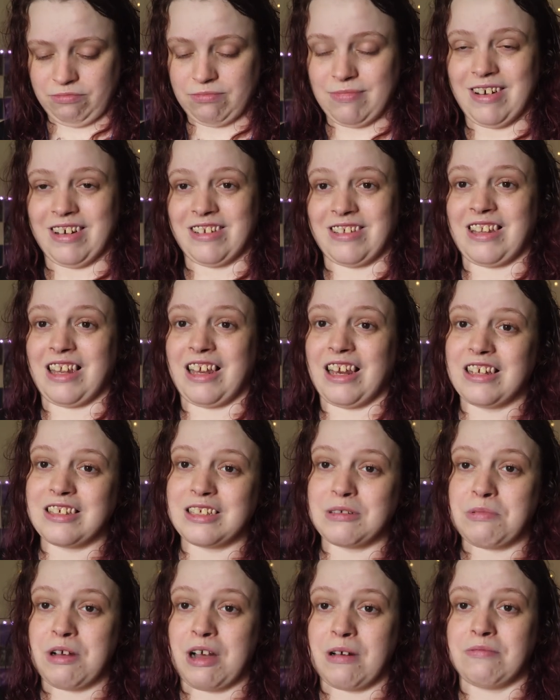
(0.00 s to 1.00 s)
Whereas
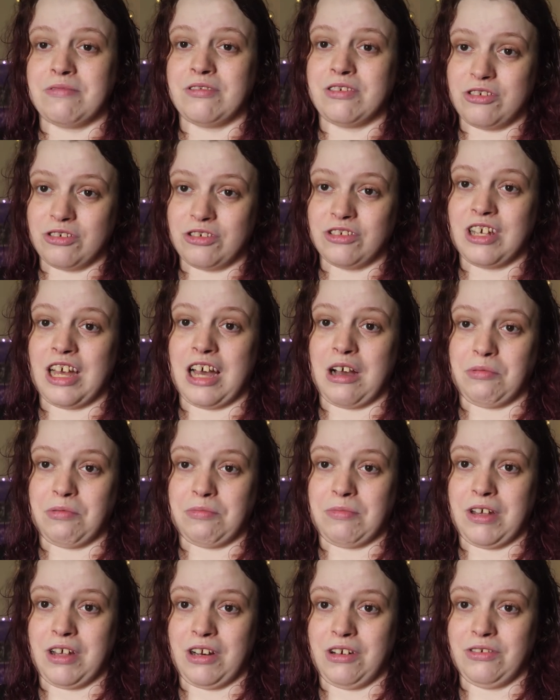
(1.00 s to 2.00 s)
clonazepam does help
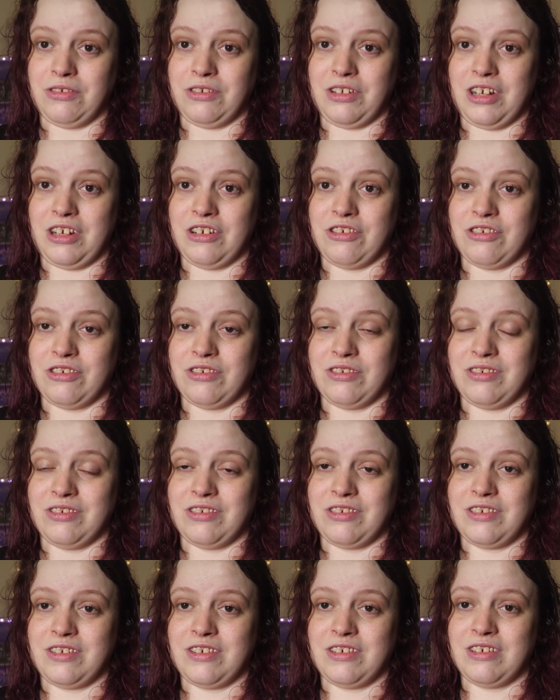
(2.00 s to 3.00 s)
with my
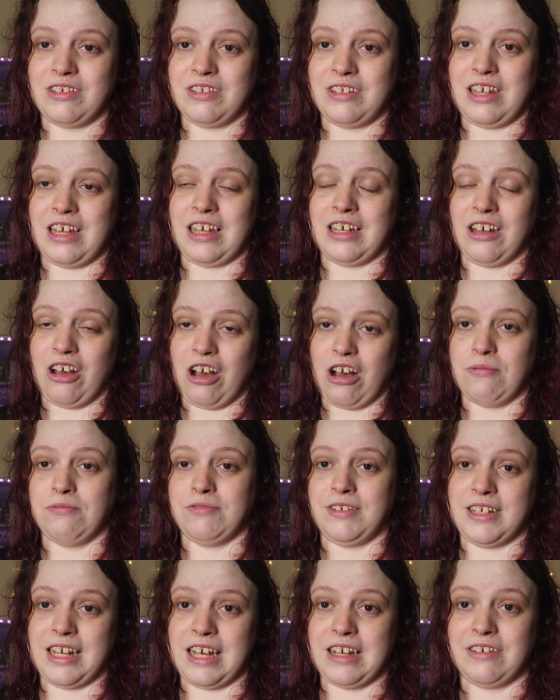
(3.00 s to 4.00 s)
hallucinations; it
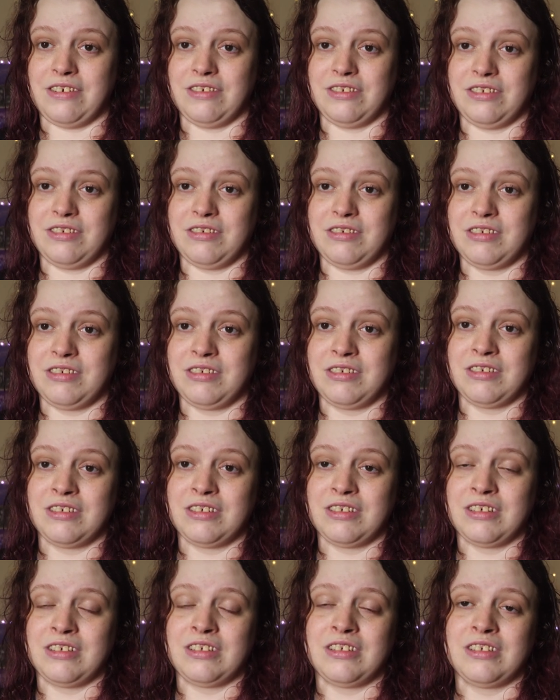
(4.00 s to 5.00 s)
calms it down,
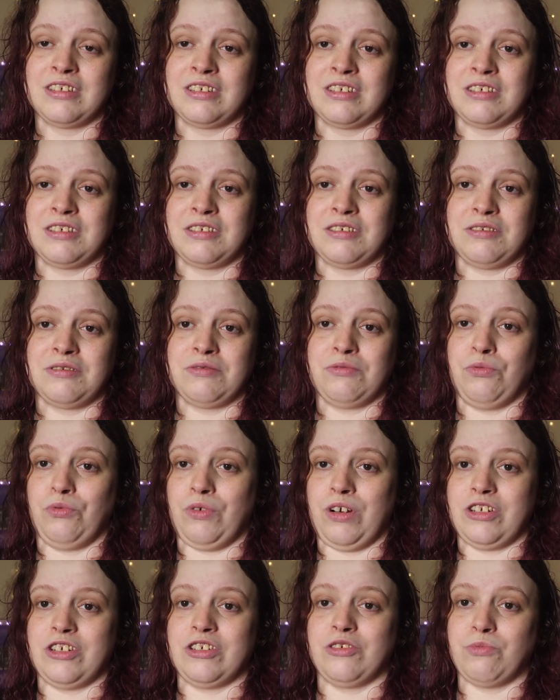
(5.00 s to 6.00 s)

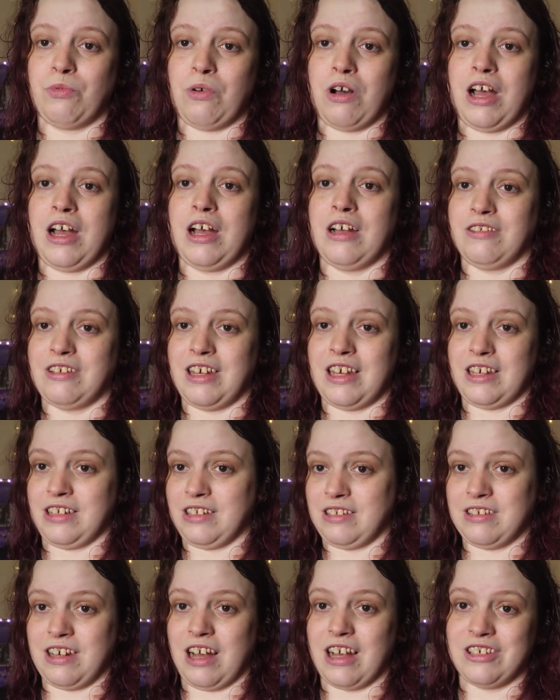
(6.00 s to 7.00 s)
which is why
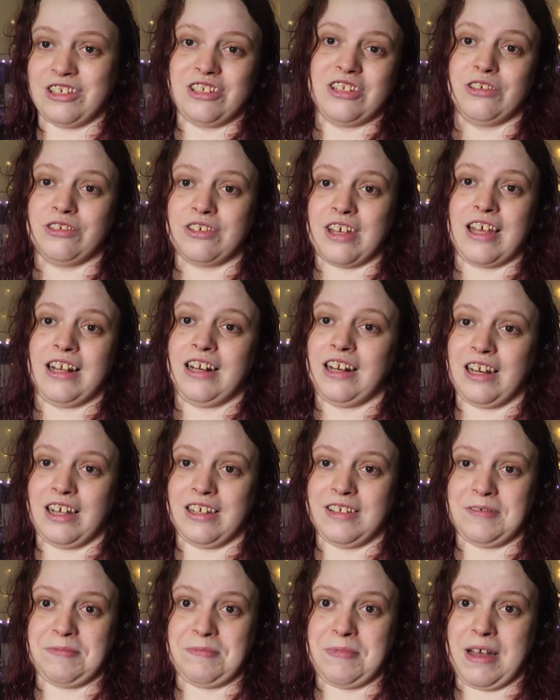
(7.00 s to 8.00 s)
I still take
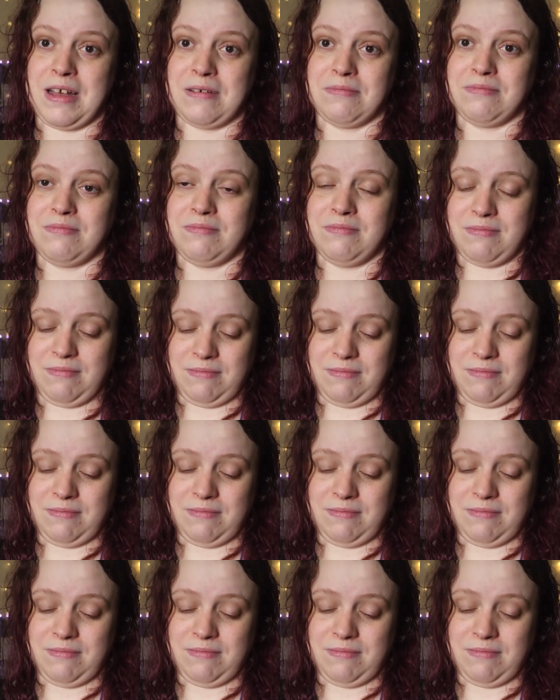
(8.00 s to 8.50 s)
clonazepam.